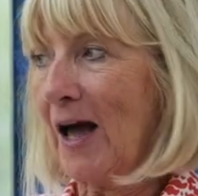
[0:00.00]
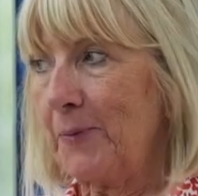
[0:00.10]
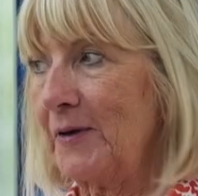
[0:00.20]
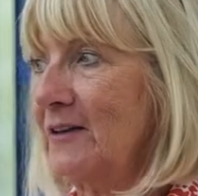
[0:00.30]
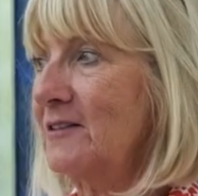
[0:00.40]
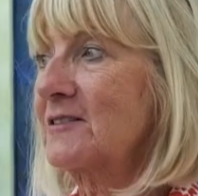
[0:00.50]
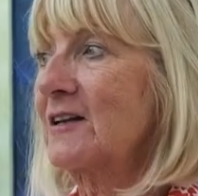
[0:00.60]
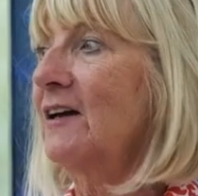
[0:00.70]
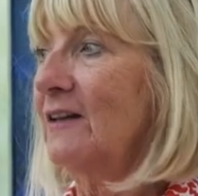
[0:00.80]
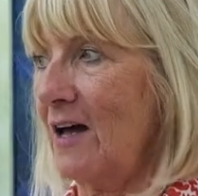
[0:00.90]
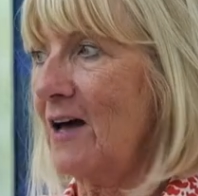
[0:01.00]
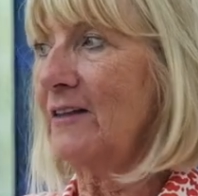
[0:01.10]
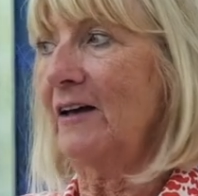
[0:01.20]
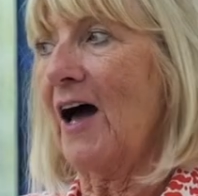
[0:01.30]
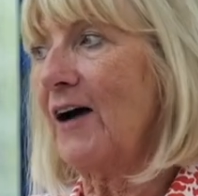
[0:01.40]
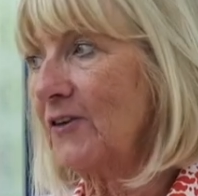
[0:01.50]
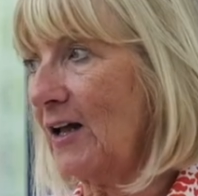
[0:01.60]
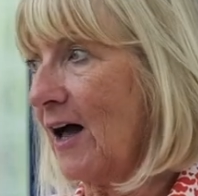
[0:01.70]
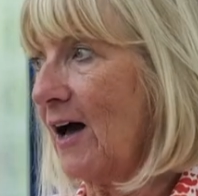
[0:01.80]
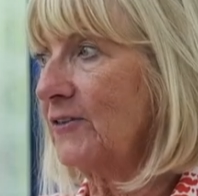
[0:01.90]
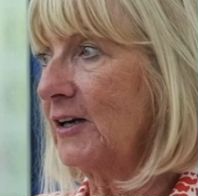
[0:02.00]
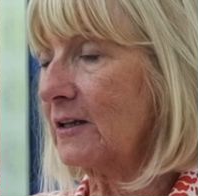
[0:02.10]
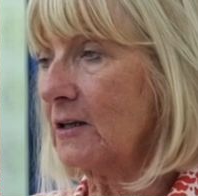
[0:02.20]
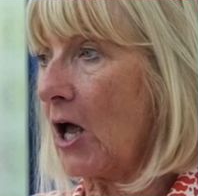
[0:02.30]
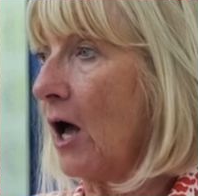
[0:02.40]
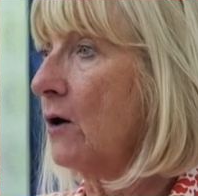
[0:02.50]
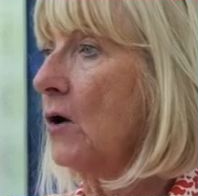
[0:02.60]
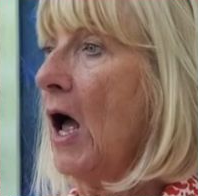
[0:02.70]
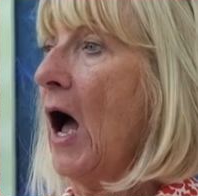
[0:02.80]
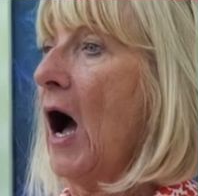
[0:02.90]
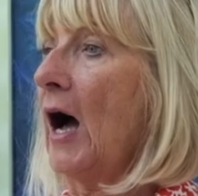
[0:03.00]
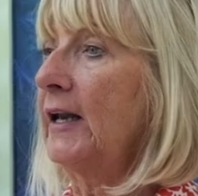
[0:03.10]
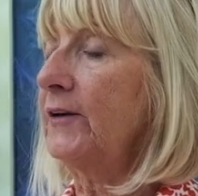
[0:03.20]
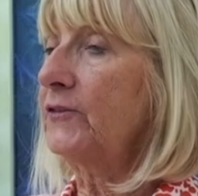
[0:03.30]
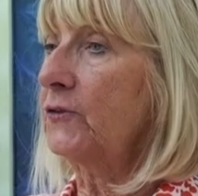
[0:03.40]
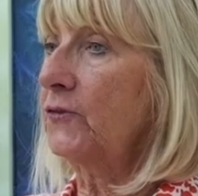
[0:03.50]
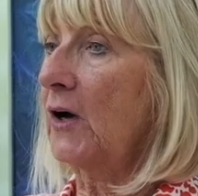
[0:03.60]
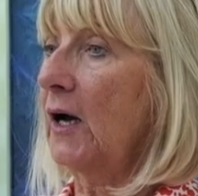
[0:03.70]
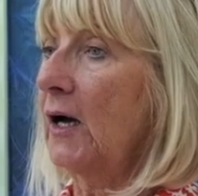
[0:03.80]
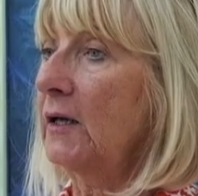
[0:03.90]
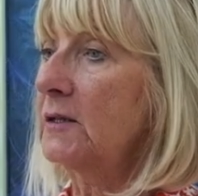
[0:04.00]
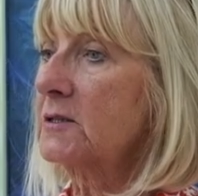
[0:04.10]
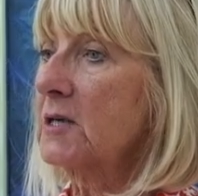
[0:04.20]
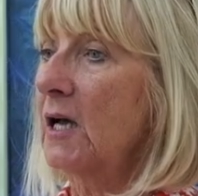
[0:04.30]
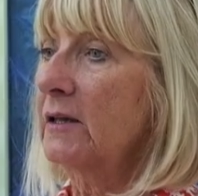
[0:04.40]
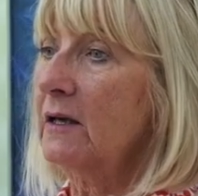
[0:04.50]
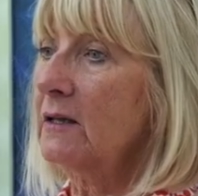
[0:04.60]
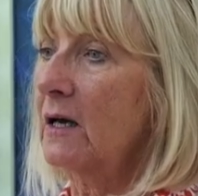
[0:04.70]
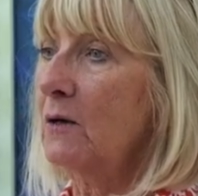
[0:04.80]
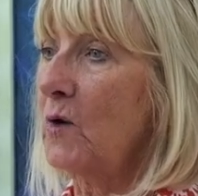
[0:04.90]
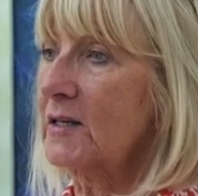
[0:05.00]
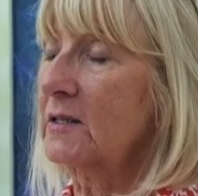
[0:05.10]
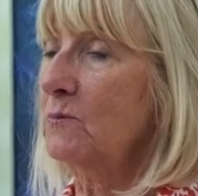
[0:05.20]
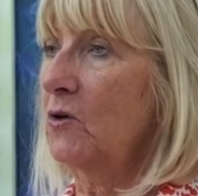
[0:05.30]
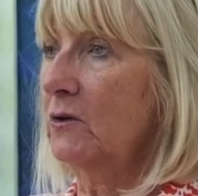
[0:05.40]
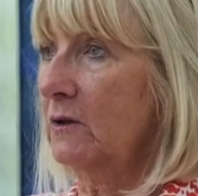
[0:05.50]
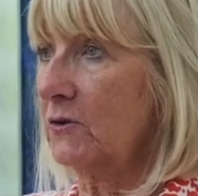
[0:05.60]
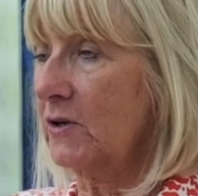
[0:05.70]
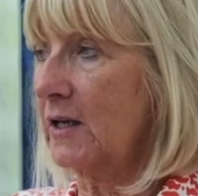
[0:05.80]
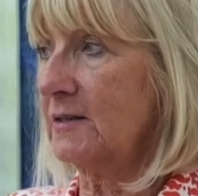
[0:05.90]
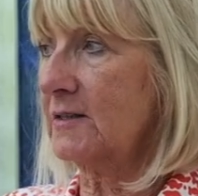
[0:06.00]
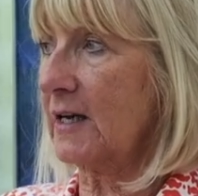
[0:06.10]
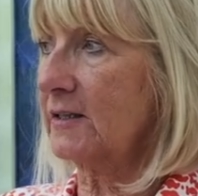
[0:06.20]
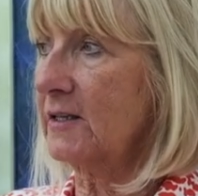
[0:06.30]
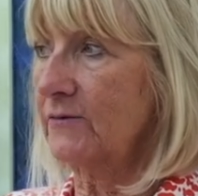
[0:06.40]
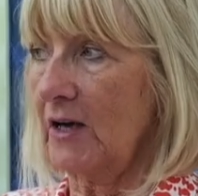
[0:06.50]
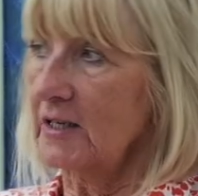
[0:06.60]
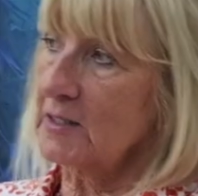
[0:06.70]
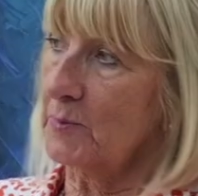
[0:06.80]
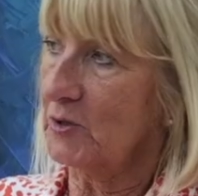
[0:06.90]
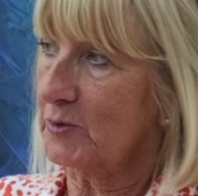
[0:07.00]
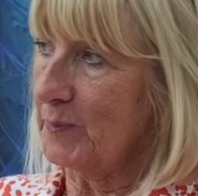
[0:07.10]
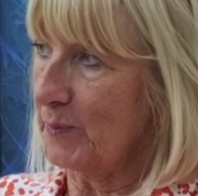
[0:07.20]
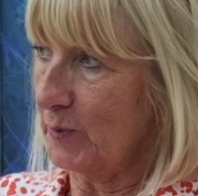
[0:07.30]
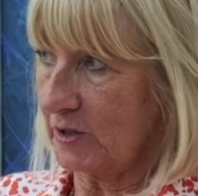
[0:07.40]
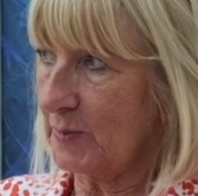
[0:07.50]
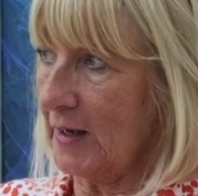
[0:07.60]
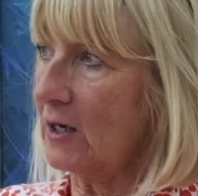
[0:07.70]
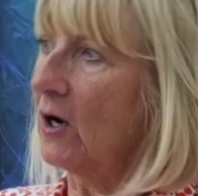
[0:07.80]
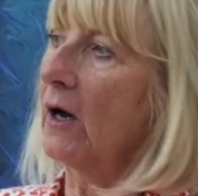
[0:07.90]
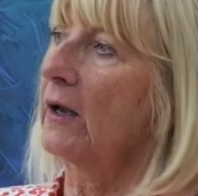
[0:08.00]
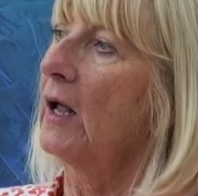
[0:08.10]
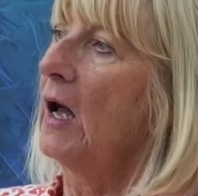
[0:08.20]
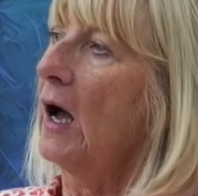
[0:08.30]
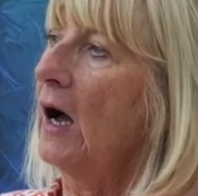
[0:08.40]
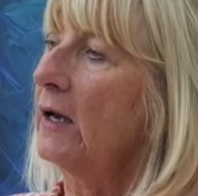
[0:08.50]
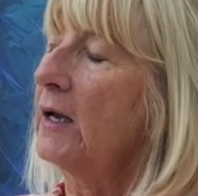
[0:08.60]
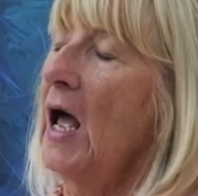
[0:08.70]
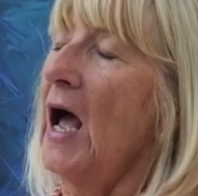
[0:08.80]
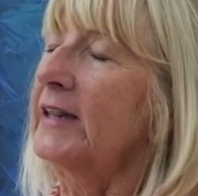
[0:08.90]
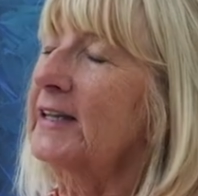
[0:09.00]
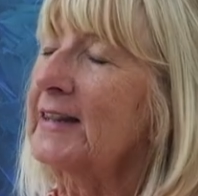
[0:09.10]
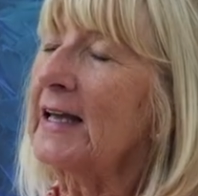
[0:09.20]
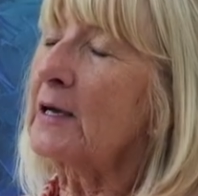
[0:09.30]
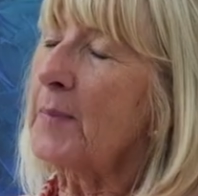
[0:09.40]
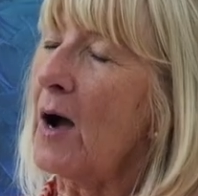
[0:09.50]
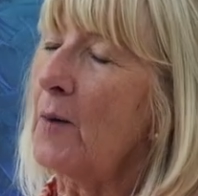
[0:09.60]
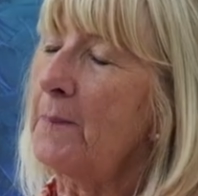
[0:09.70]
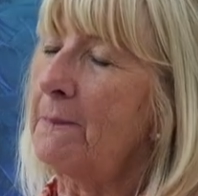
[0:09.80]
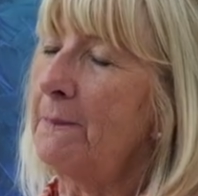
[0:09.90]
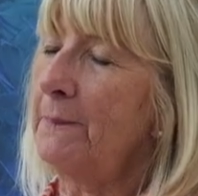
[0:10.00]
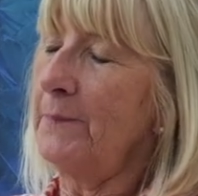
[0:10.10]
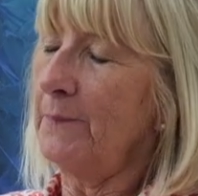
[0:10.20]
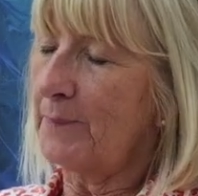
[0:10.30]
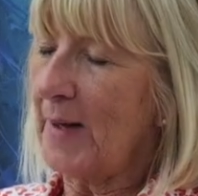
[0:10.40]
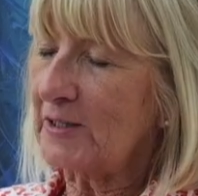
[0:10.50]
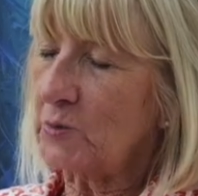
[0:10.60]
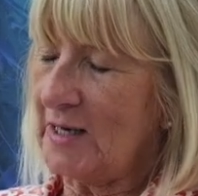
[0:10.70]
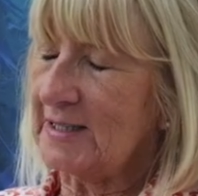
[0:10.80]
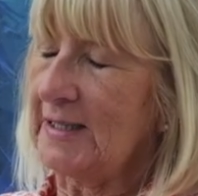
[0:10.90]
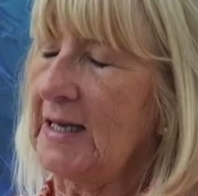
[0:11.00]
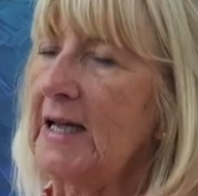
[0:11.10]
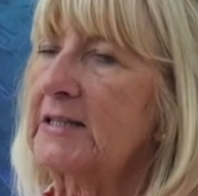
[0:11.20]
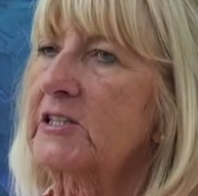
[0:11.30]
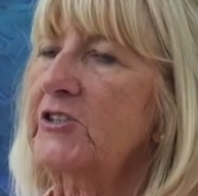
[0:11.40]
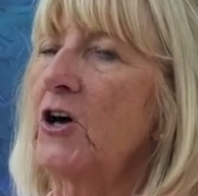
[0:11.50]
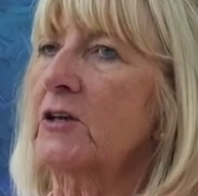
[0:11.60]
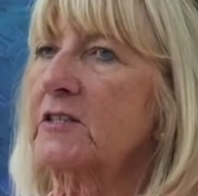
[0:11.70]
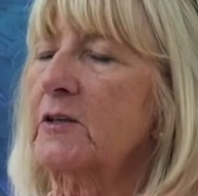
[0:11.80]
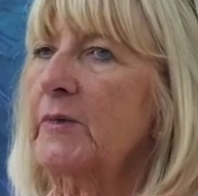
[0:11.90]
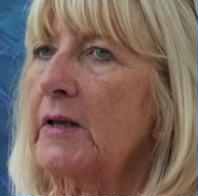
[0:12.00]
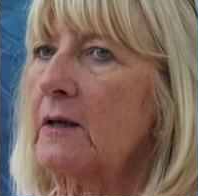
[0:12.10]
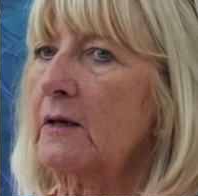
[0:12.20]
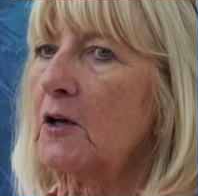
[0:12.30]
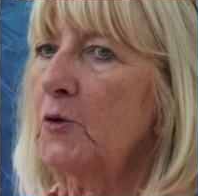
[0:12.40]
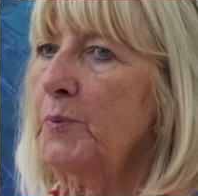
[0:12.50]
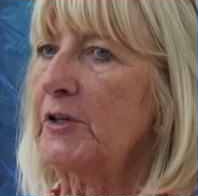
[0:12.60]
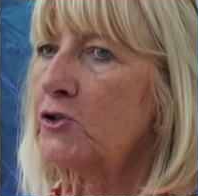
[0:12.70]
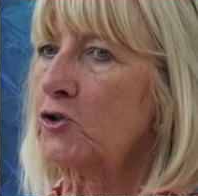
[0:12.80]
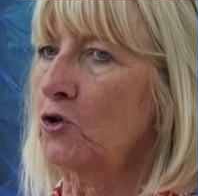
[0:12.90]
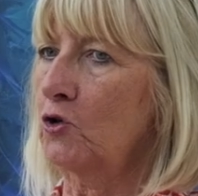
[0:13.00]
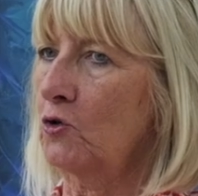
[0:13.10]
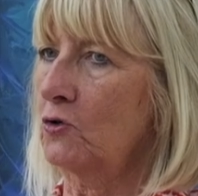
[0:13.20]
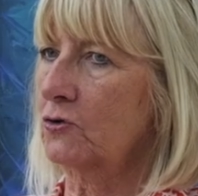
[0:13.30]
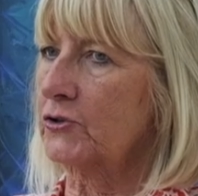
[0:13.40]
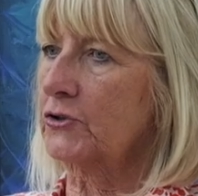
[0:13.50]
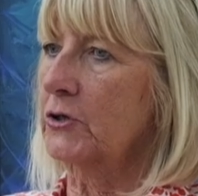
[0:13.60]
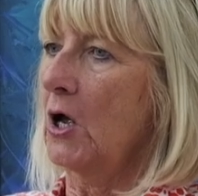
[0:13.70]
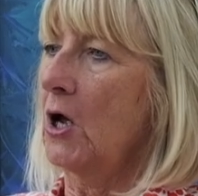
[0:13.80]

nappies, then have a little go. And if you find that they're wetting more than 3 consecutive nights, put it back on. Okay. And the thing about bedwetting, it's not something that can be taught